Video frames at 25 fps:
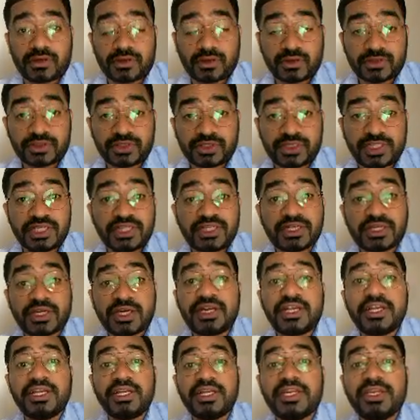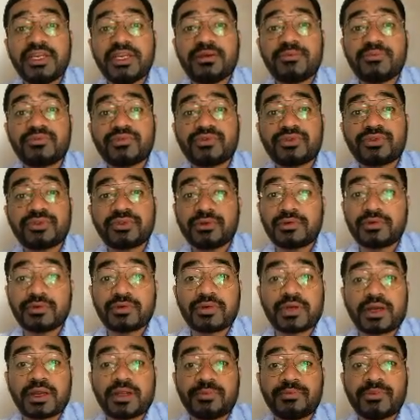synceridiums,
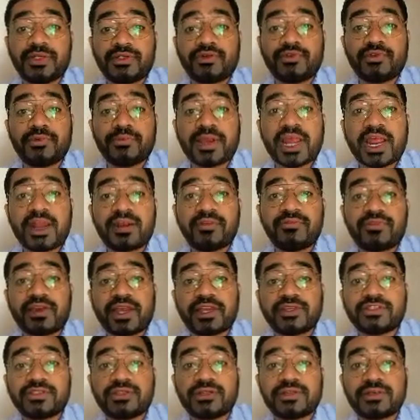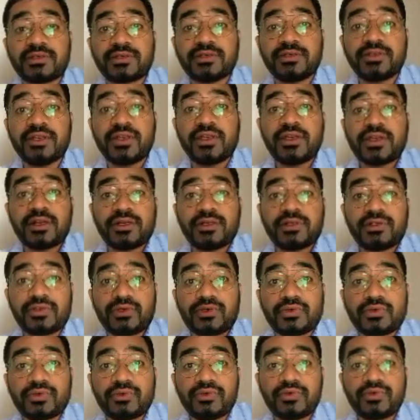I mean, to manufacture
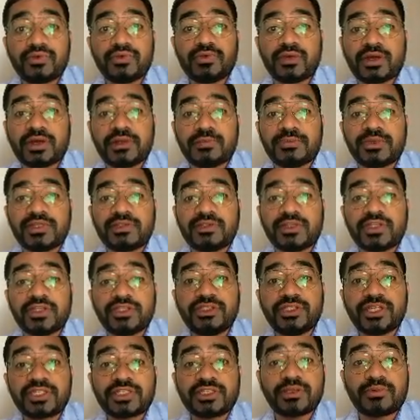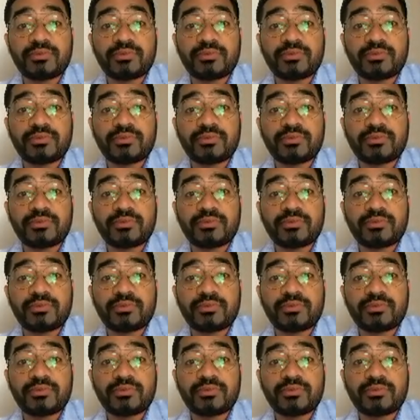tool, I mean, injection